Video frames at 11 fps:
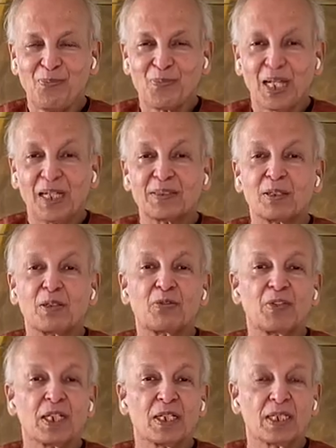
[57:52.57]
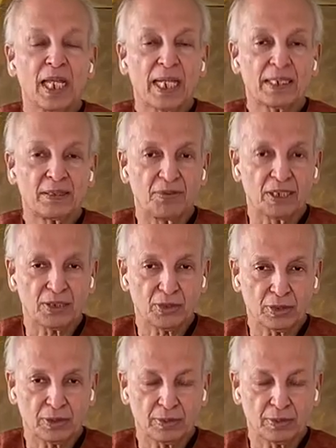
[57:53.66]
and it's called a vagal activation.